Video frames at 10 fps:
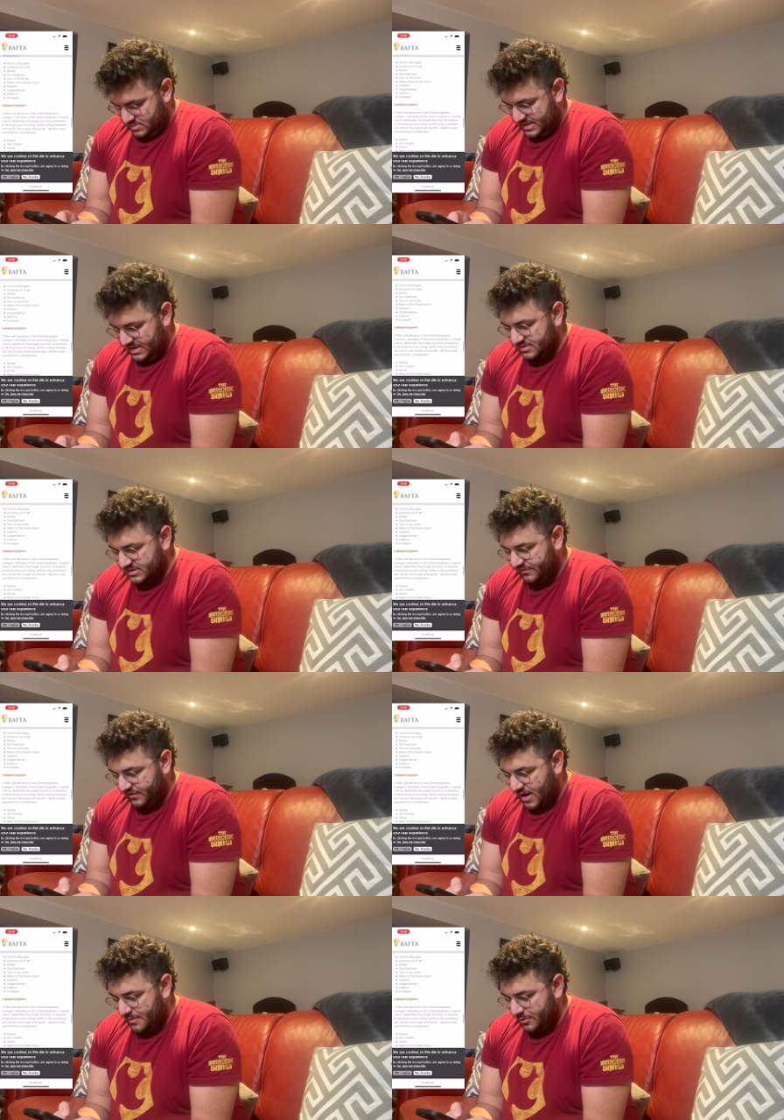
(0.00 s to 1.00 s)
Kills of the
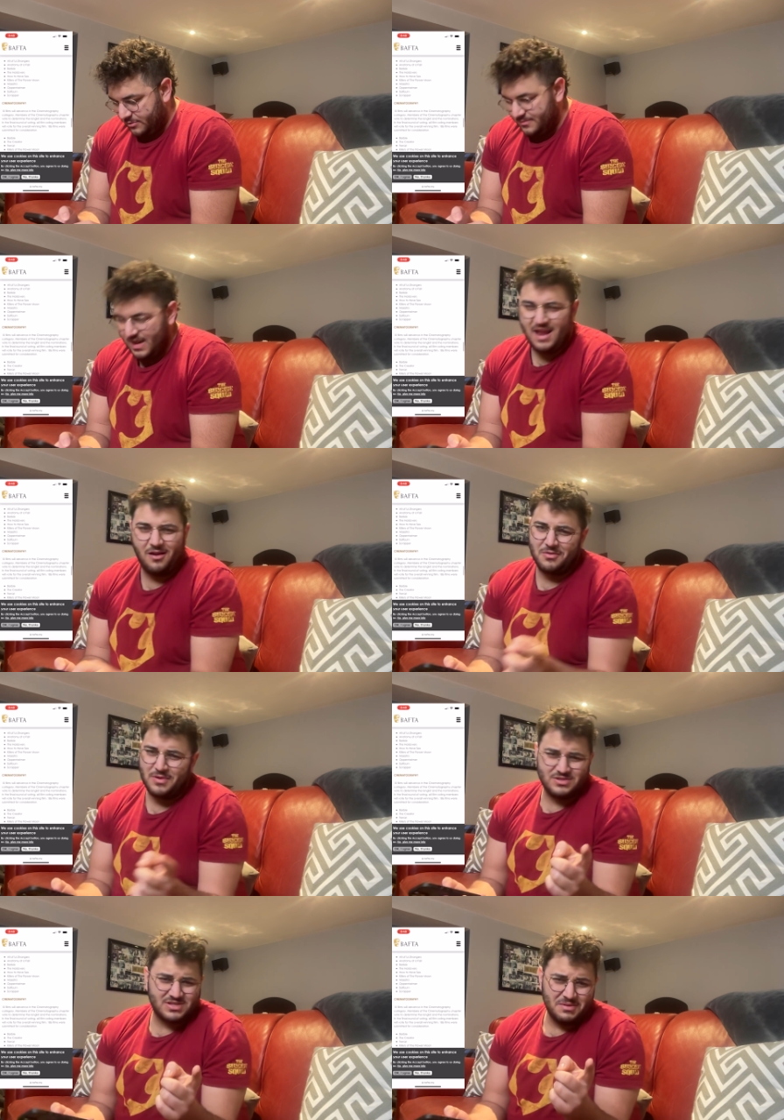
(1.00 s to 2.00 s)
Flower Moon. And all oh, the way,
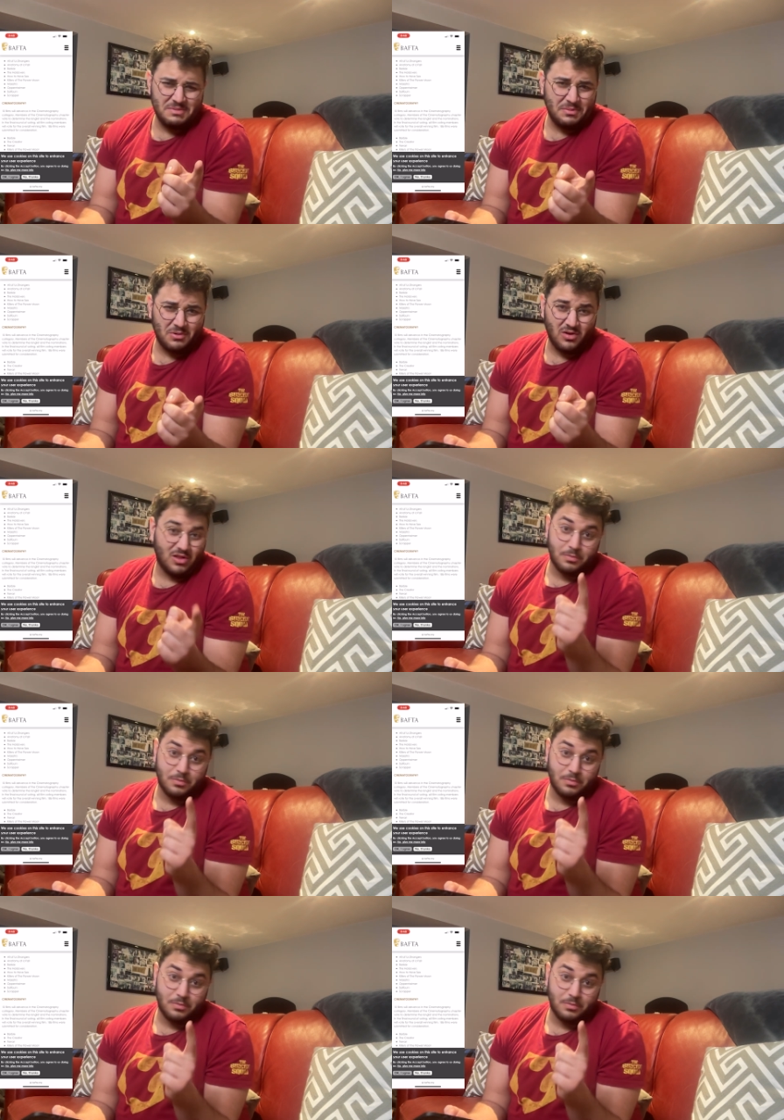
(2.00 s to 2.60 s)
there's gonna be people going like,